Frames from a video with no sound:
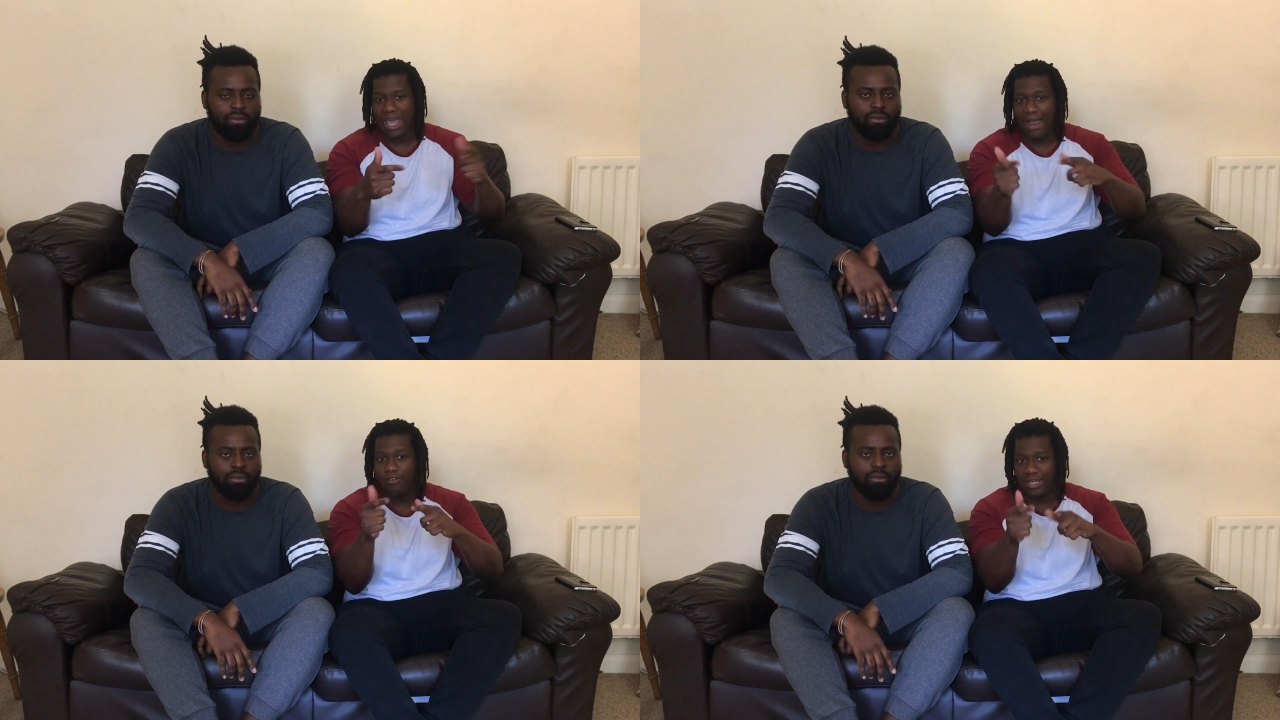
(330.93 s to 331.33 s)

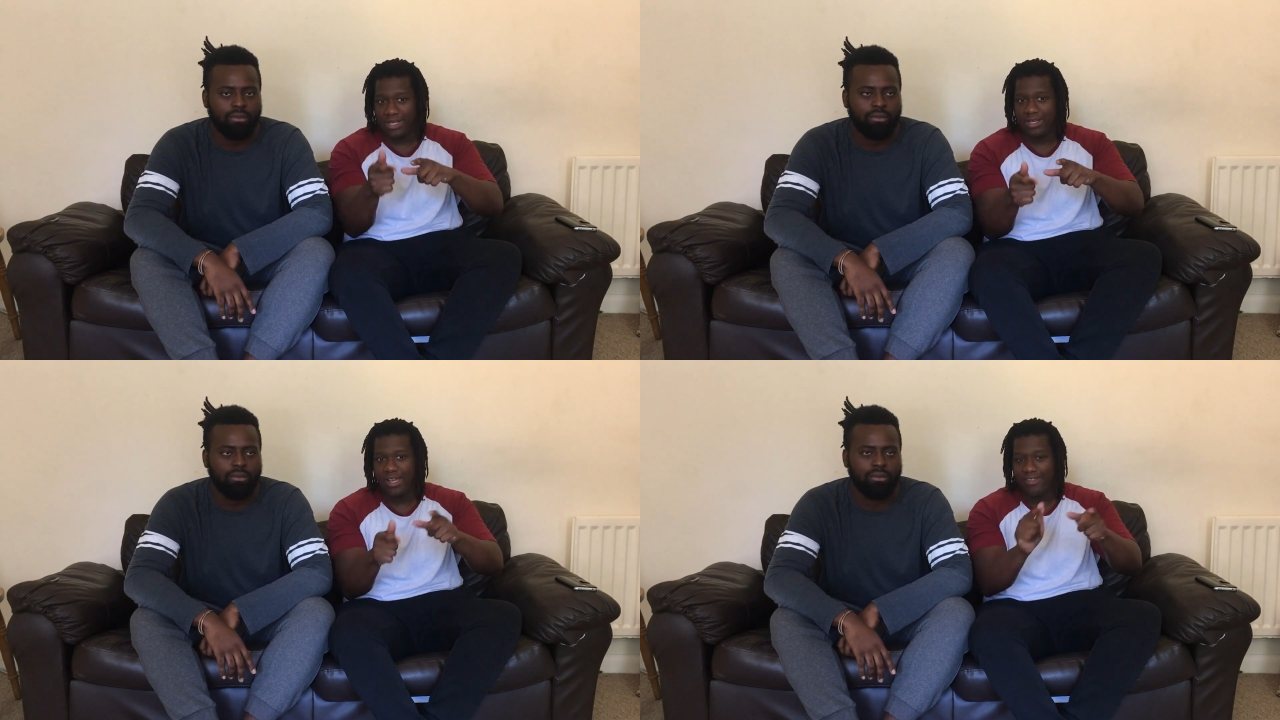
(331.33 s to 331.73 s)

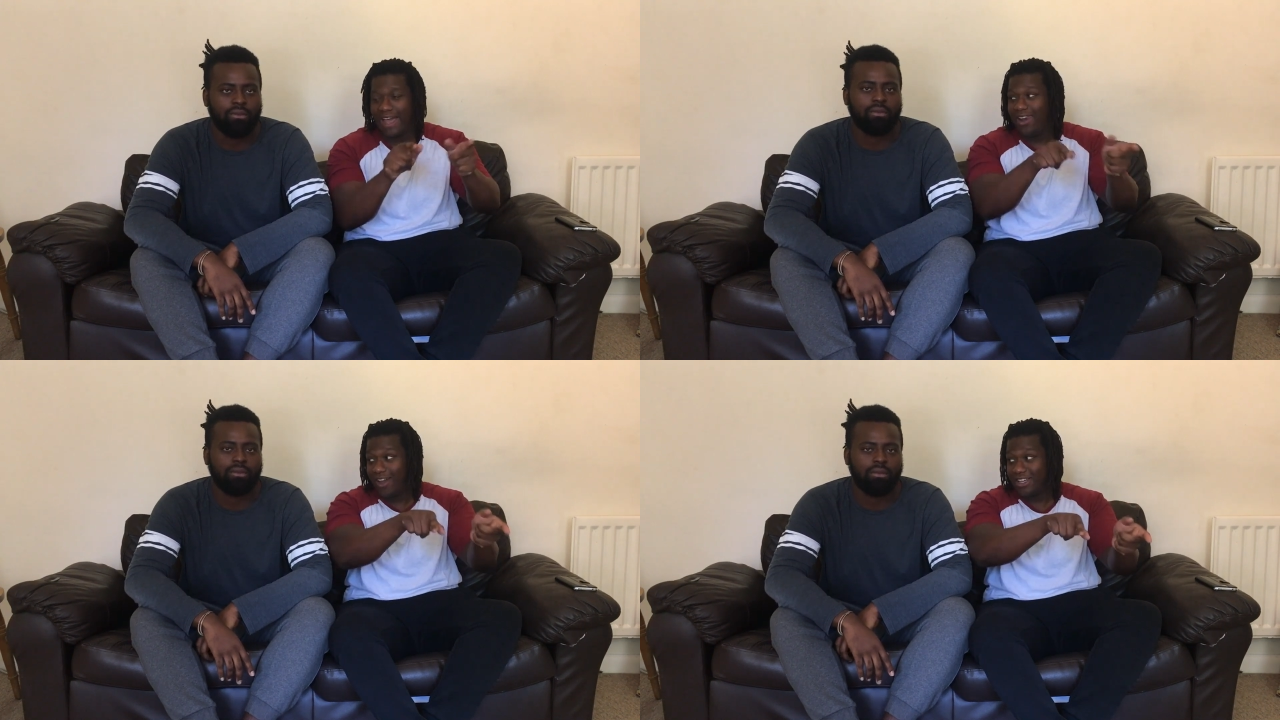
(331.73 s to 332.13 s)
Speaker 1: carrying
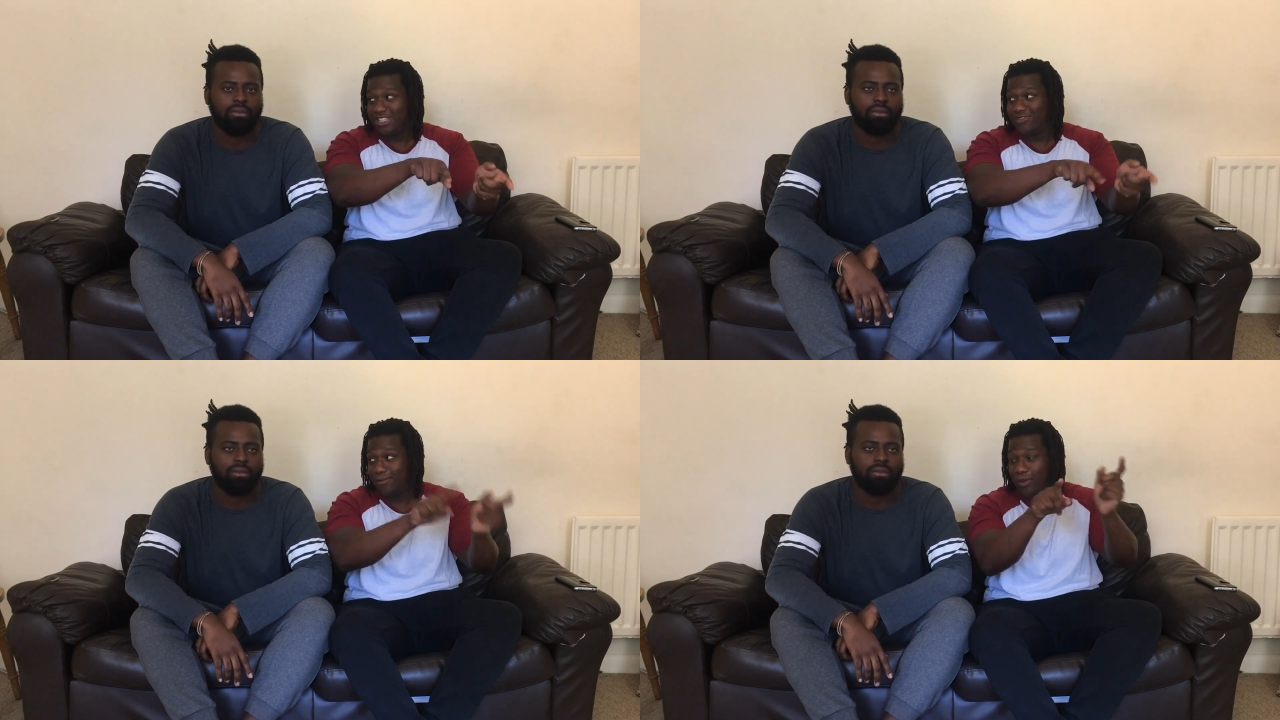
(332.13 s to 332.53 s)
that
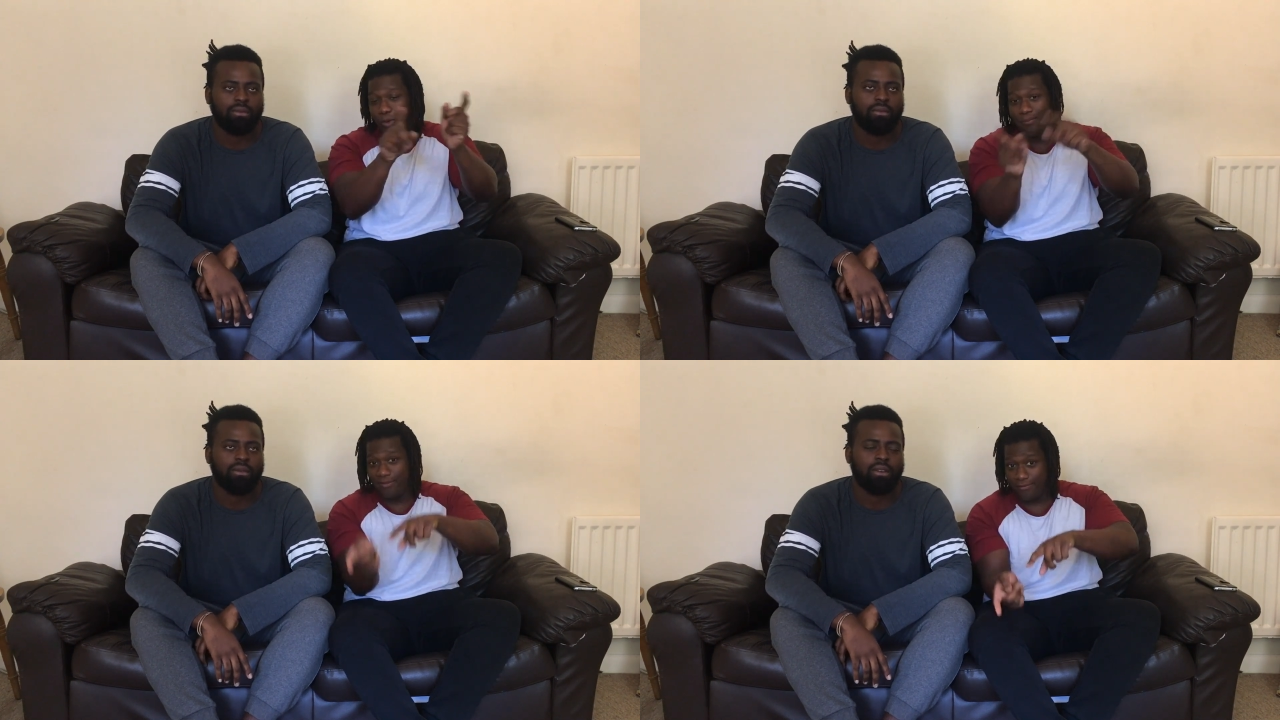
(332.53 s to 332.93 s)
luggage from
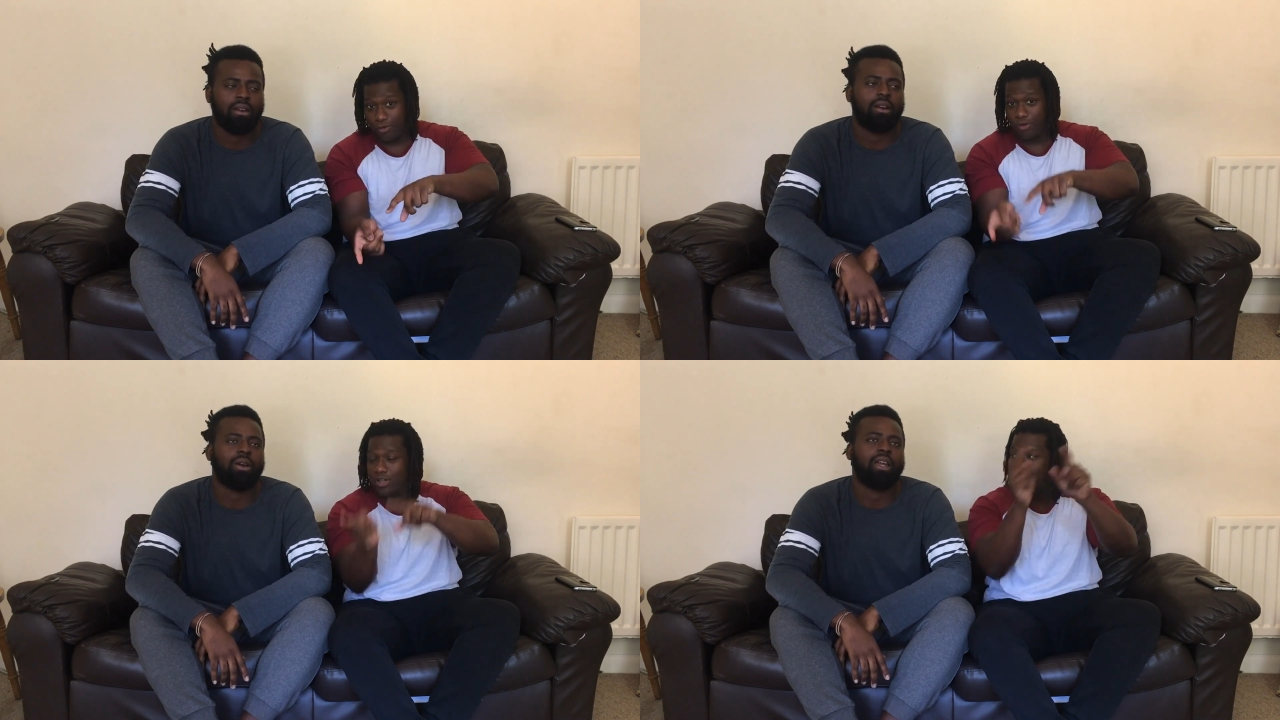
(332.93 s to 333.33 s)
the one
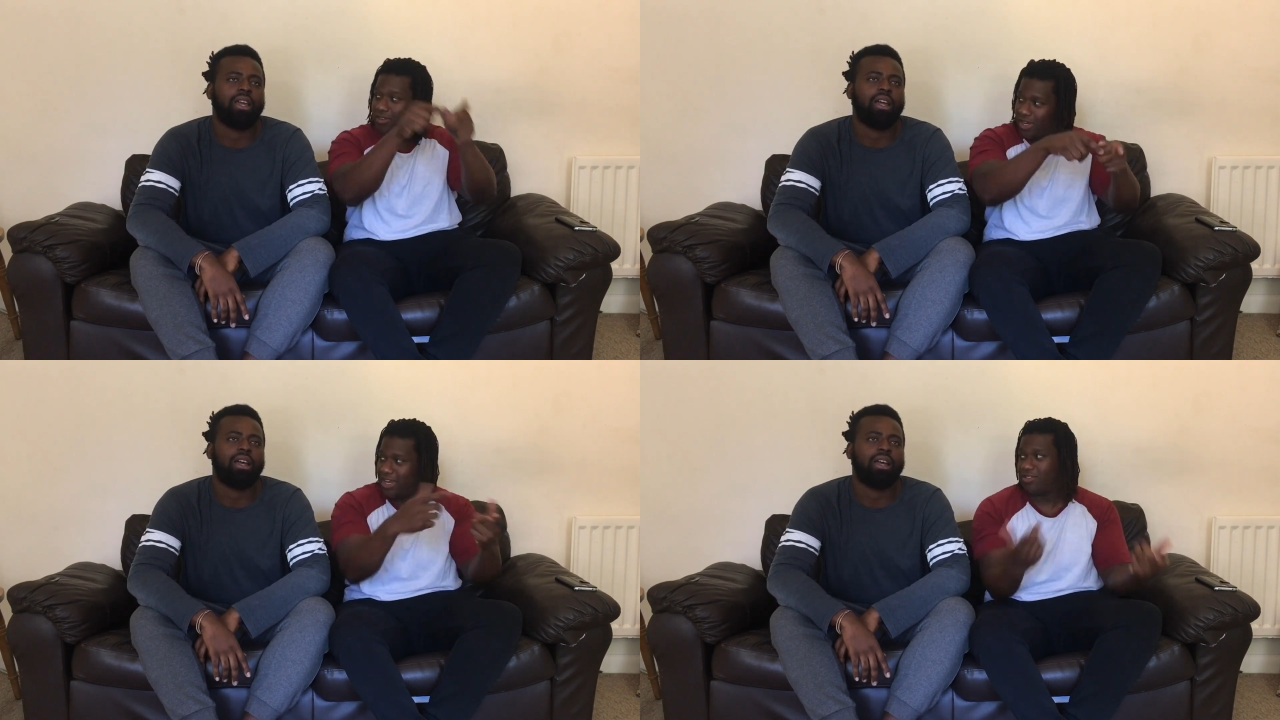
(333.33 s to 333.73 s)
before
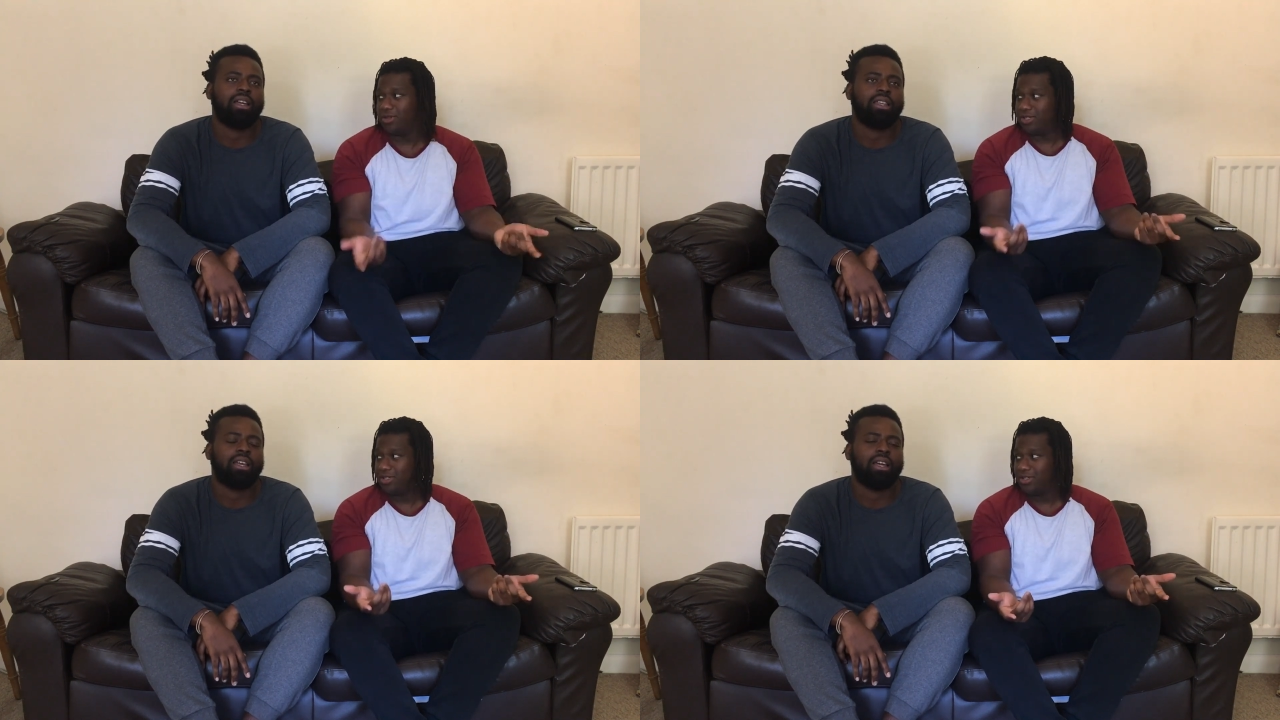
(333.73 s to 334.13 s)
okay, to the next one.